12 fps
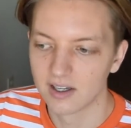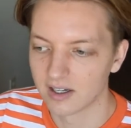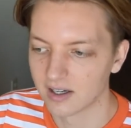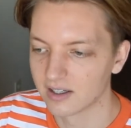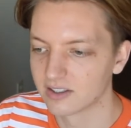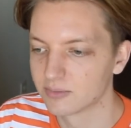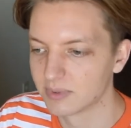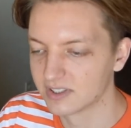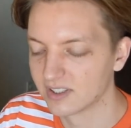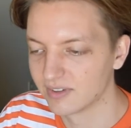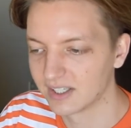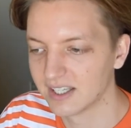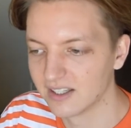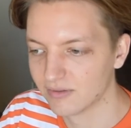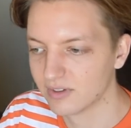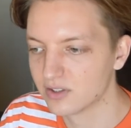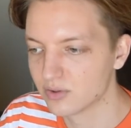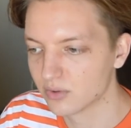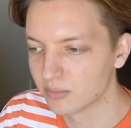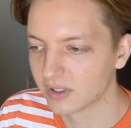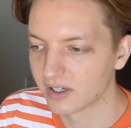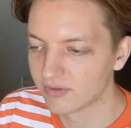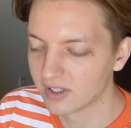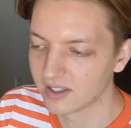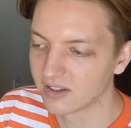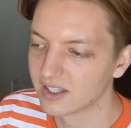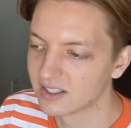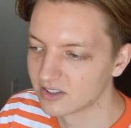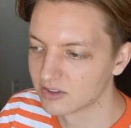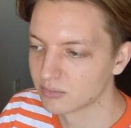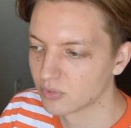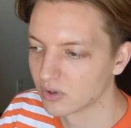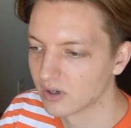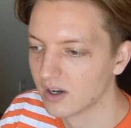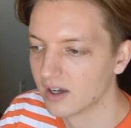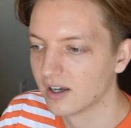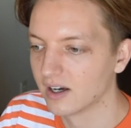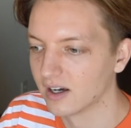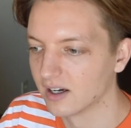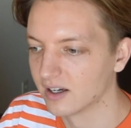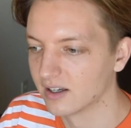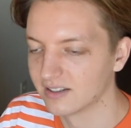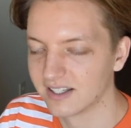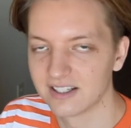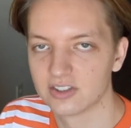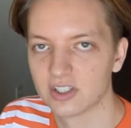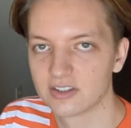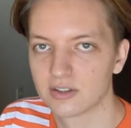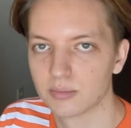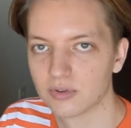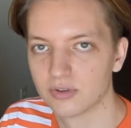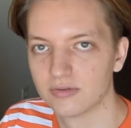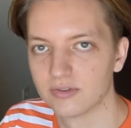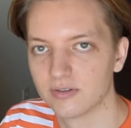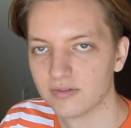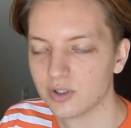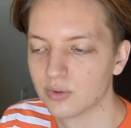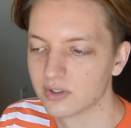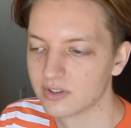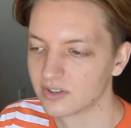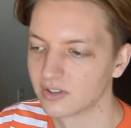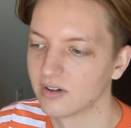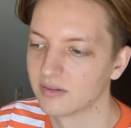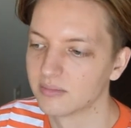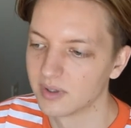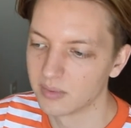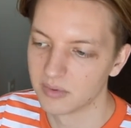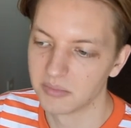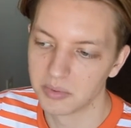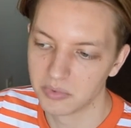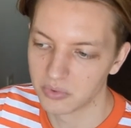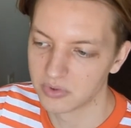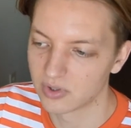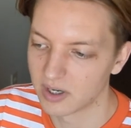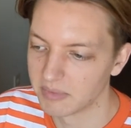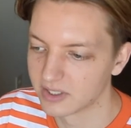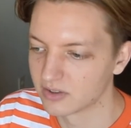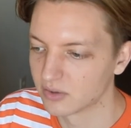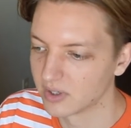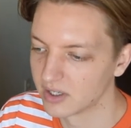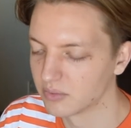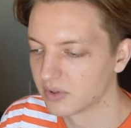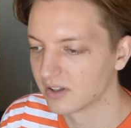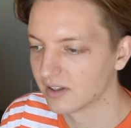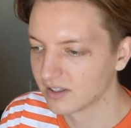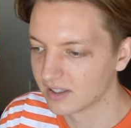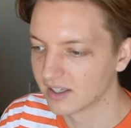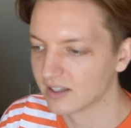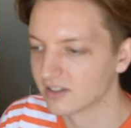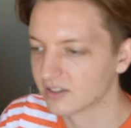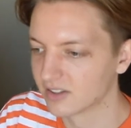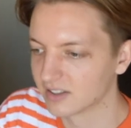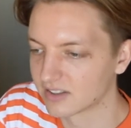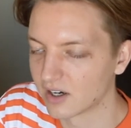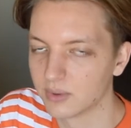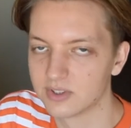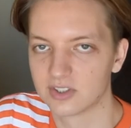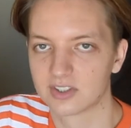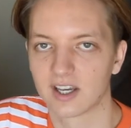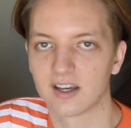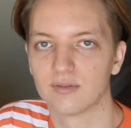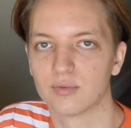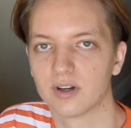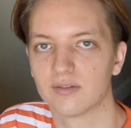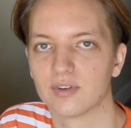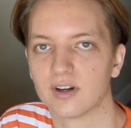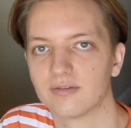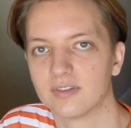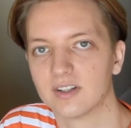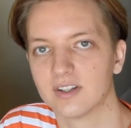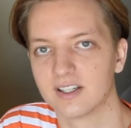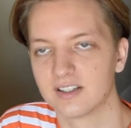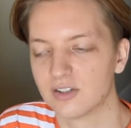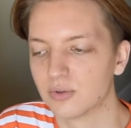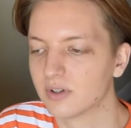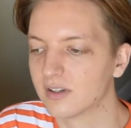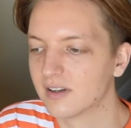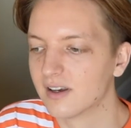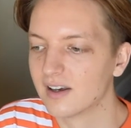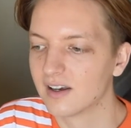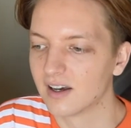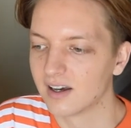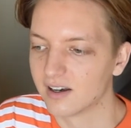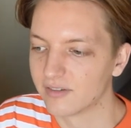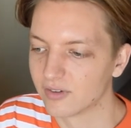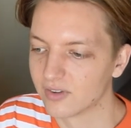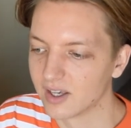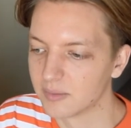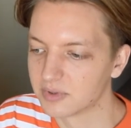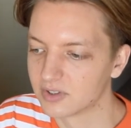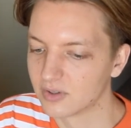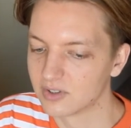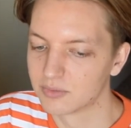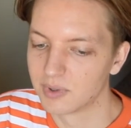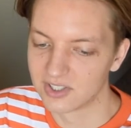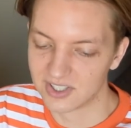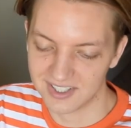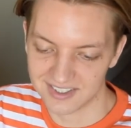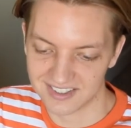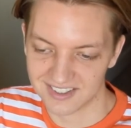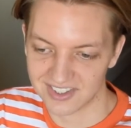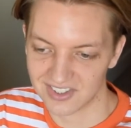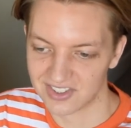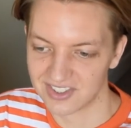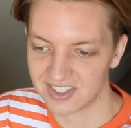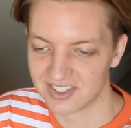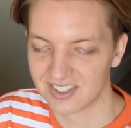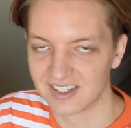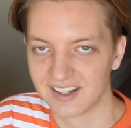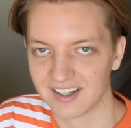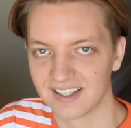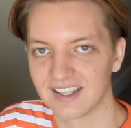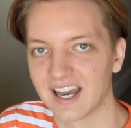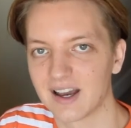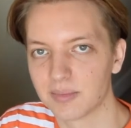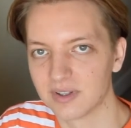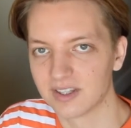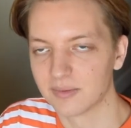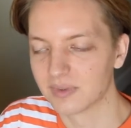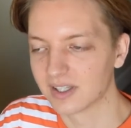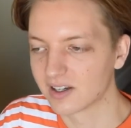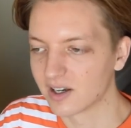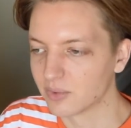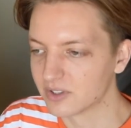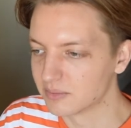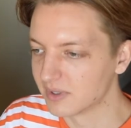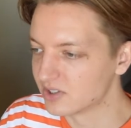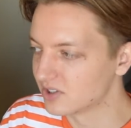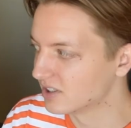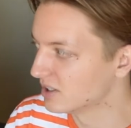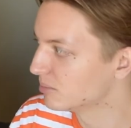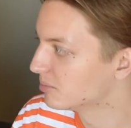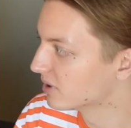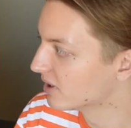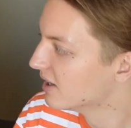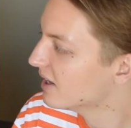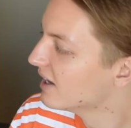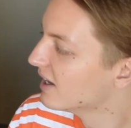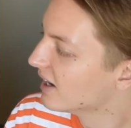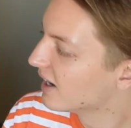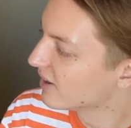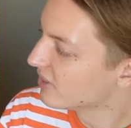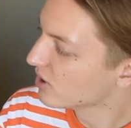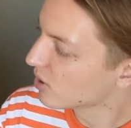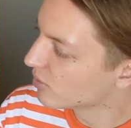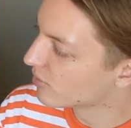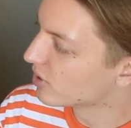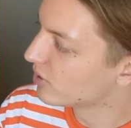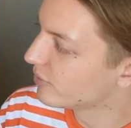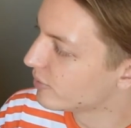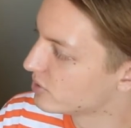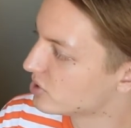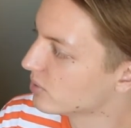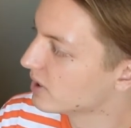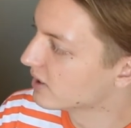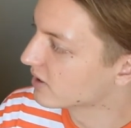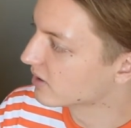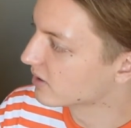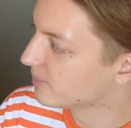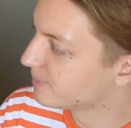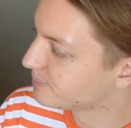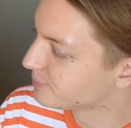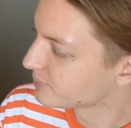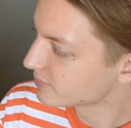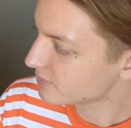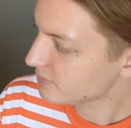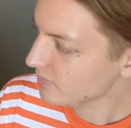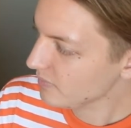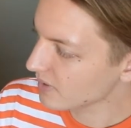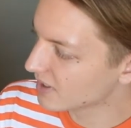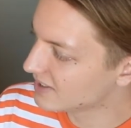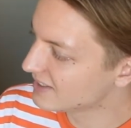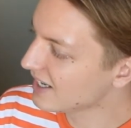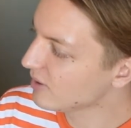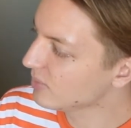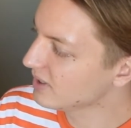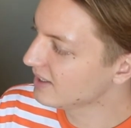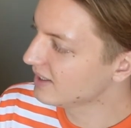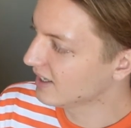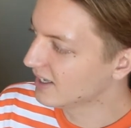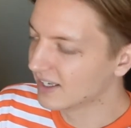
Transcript: a specific individual, but I feel like this is more uh, digestible for viewers, so maybe maybe we'll try messing around with it again. It's, it's always just kind of whatever I feel like doing uh, for the episode, especially since there's such a gap in them, like I was mentioning. But I think overall for Jonah Hill, he's not really